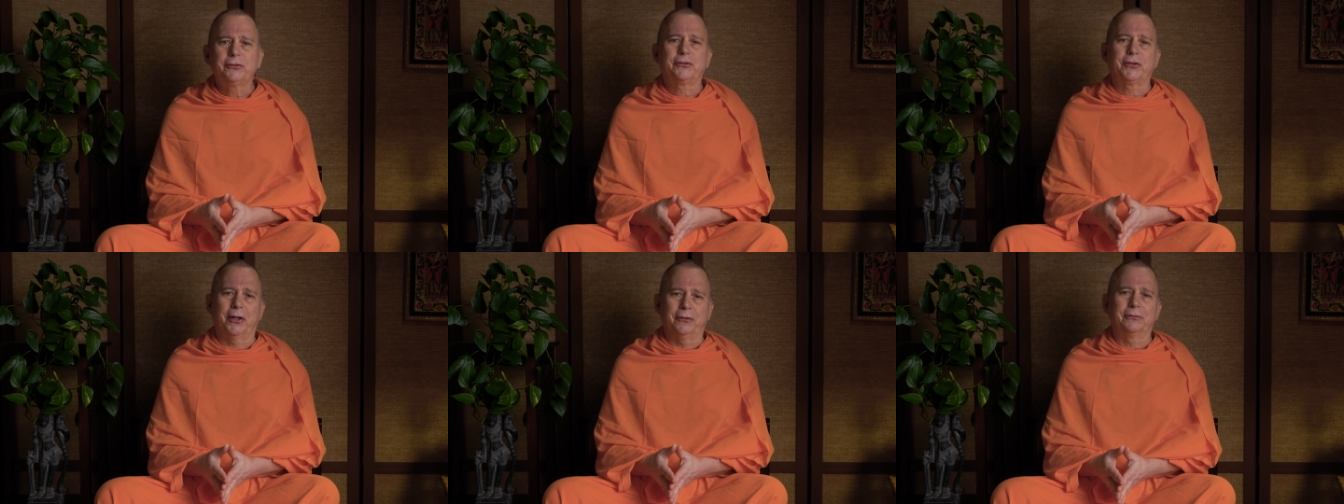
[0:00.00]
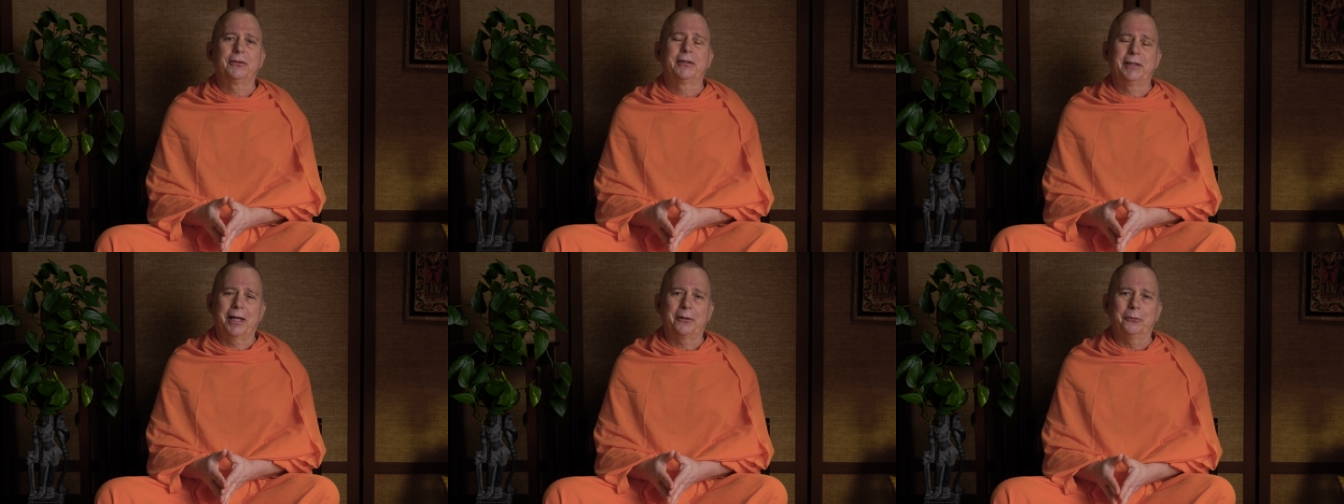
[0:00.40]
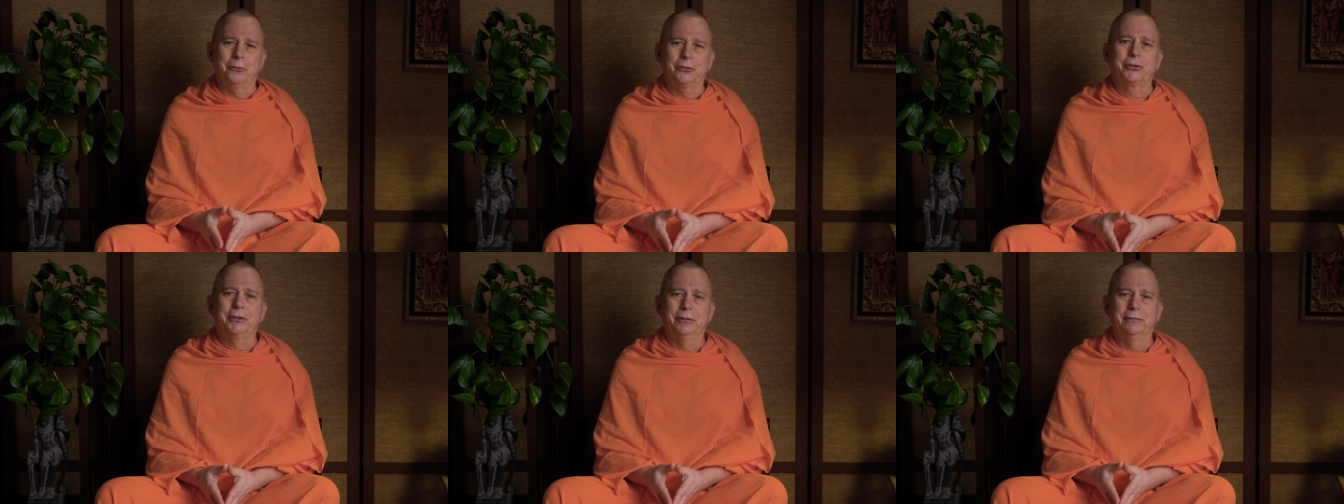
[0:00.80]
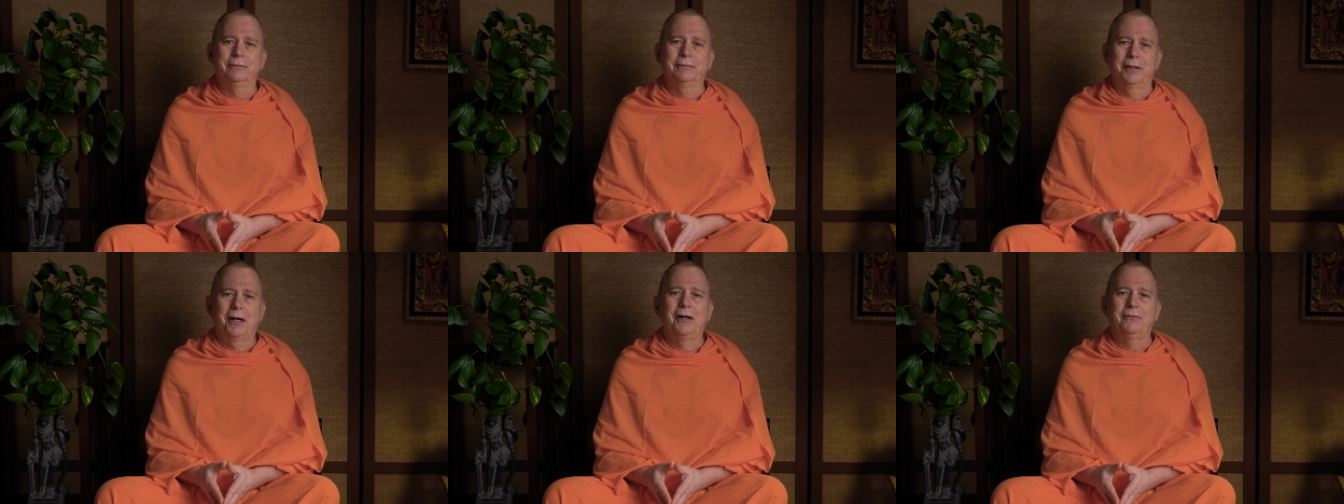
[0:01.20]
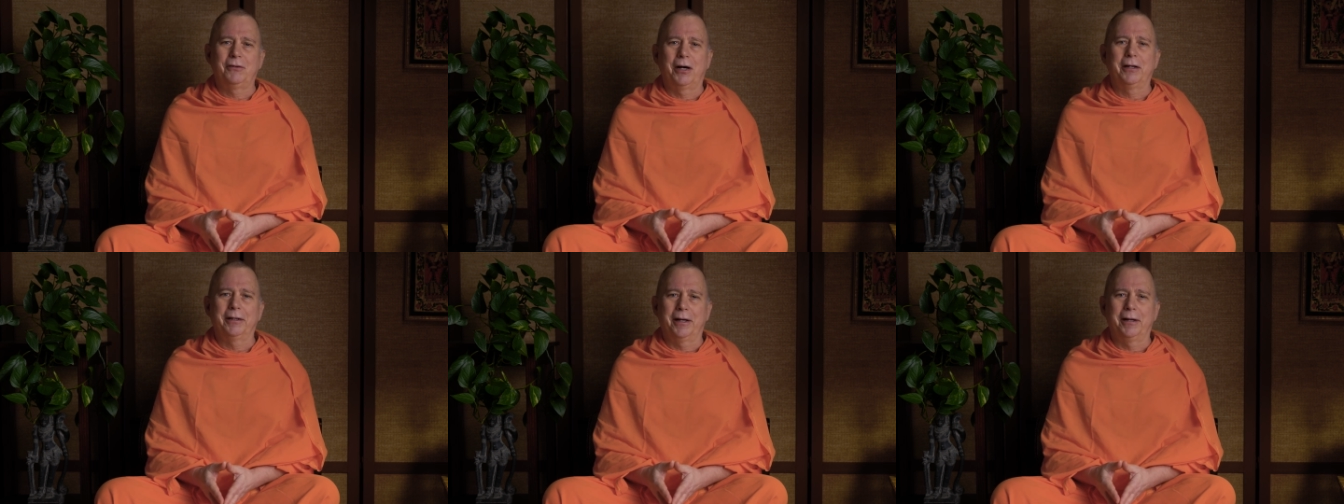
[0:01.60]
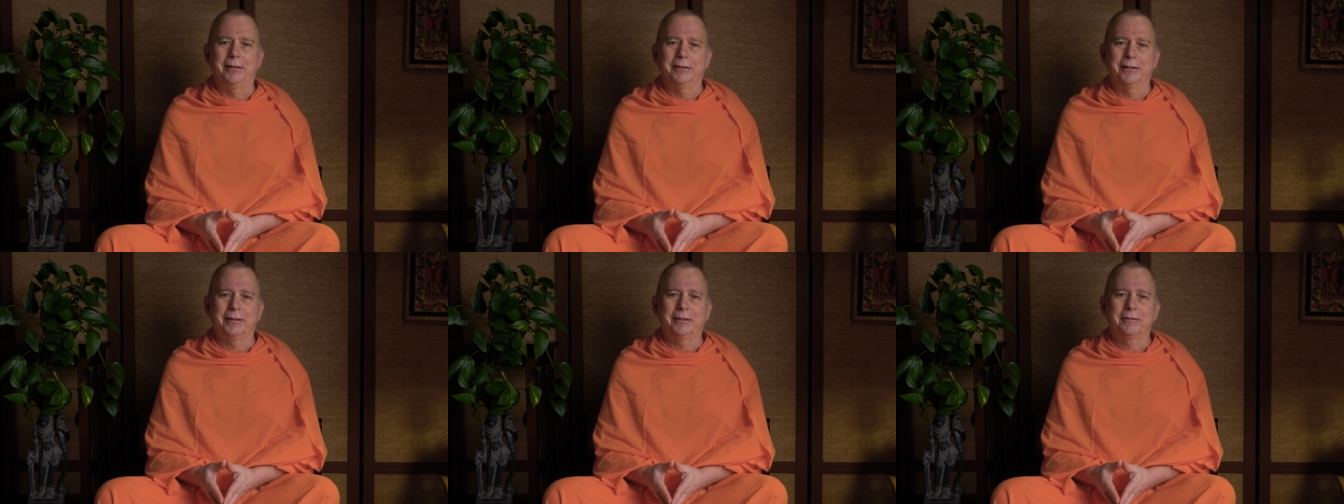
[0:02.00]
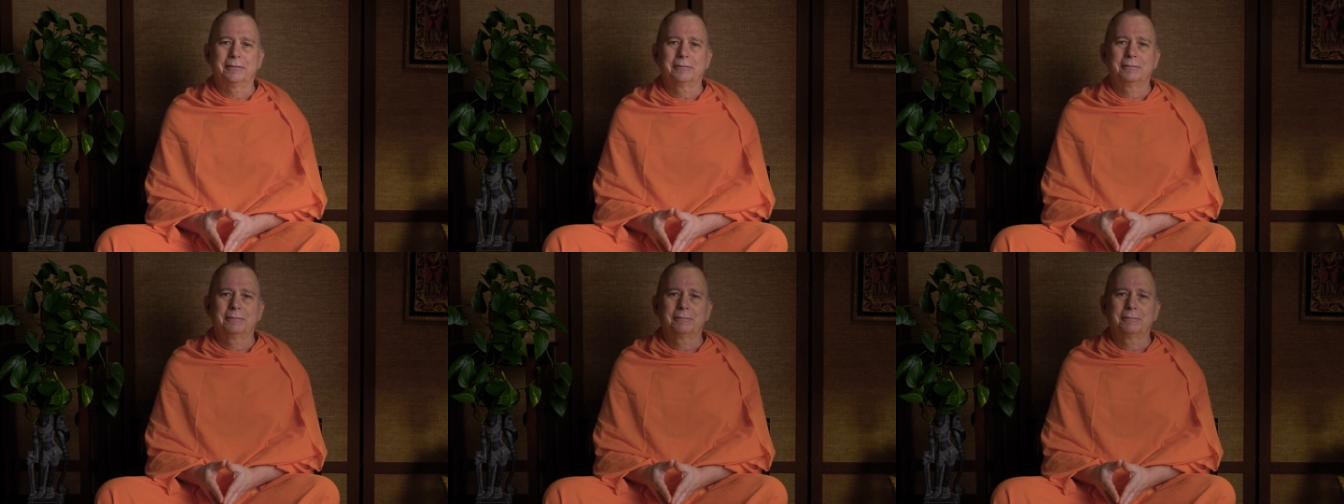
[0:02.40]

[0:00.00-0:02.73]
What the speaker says: yourself in that ocean of Ananda.